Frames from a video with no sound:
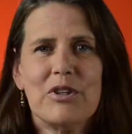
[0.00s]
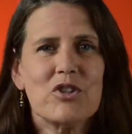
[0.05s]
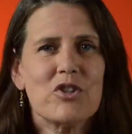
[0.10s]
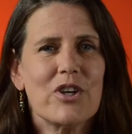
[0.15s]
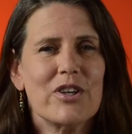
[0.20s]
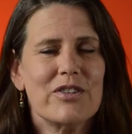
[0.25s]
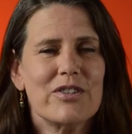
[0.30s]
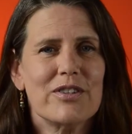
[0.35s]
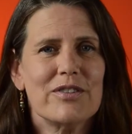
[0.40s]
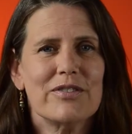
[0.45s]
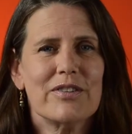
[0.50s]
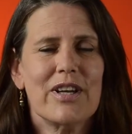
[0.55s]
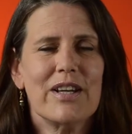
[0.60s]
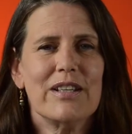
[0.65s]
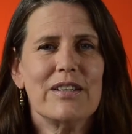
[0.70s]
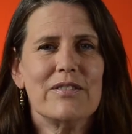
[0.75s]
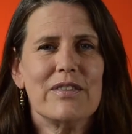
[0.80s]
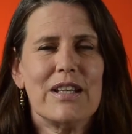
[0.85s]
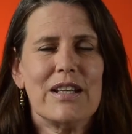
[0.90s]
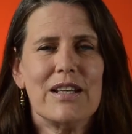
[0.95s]
in charge of
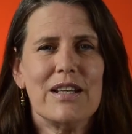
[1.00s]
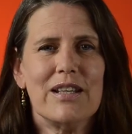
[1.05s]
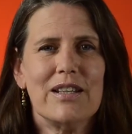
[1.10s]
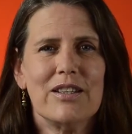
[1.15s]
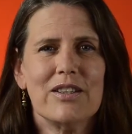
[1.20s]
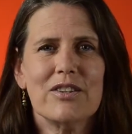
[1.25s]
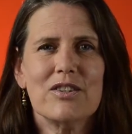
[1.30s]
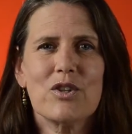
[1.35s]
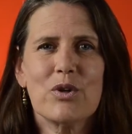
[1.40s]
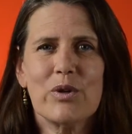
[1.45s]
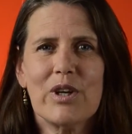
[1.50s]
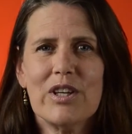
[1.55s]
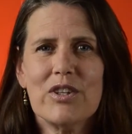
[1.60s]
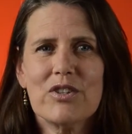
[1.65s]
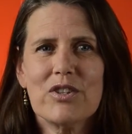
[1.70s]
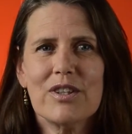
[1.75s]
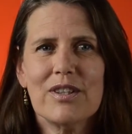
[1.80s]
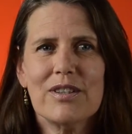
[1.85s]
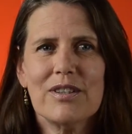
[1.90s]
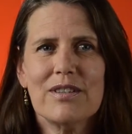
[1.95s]
kind of getting
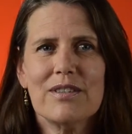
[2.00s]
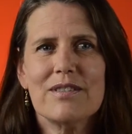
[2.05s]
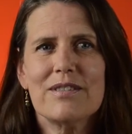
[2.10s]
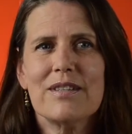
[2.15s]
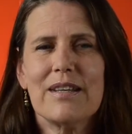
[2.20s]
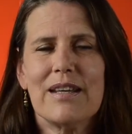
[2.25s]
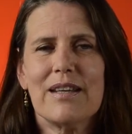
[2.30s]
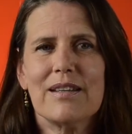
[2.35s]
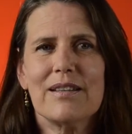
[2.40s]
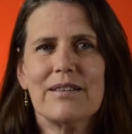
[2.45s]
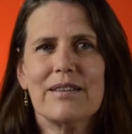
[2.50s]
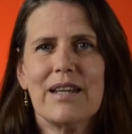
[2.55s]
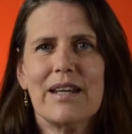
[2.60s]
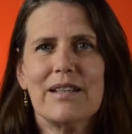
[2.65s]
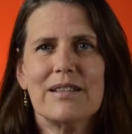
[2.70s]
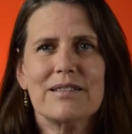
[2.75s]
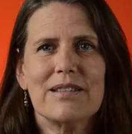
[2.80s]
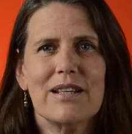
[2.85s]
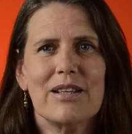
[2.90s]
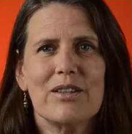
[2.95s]
donations and
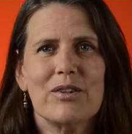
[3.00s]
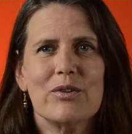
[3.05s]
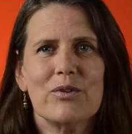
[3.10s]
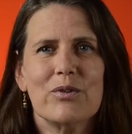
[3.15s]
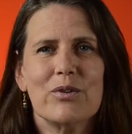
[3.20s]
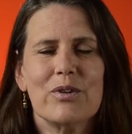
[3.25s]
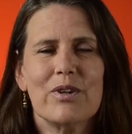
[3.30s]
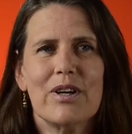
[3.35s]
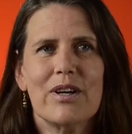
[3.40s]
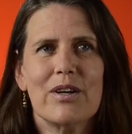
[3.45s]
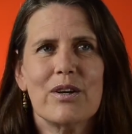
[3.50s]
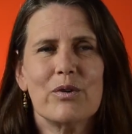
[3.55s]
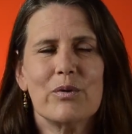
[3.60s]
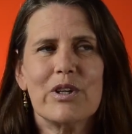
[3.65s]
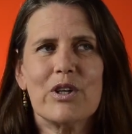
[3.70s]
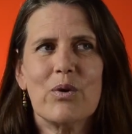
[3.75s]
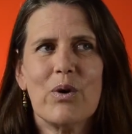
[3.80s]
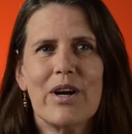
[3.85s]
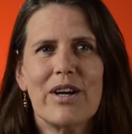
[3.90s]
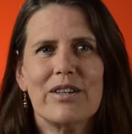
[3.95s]
things that are
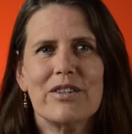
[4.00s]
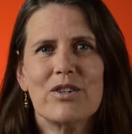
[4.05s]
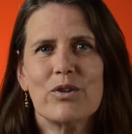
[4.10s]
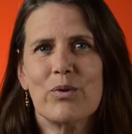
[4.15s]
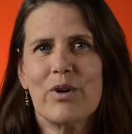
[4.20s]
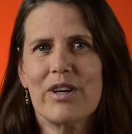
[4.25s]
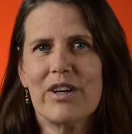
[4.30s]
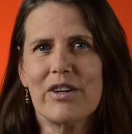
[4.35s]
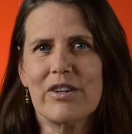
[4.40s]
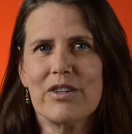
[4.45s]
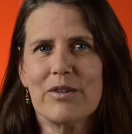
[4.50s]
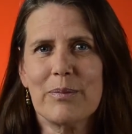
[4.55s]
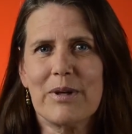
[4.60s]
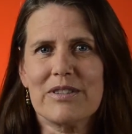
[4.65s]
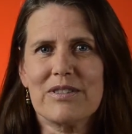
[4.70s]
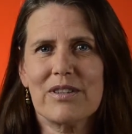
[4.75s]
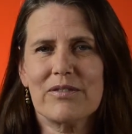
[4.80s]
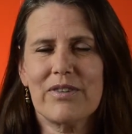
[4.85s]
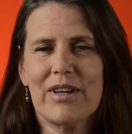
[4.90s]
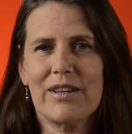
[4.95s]
required to run our
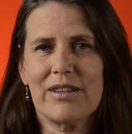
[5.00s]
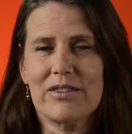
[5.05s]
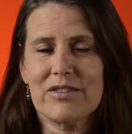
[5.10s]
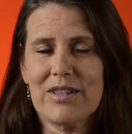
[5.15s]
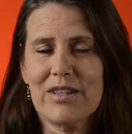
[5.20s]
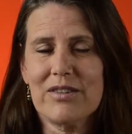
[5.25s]
domestic violence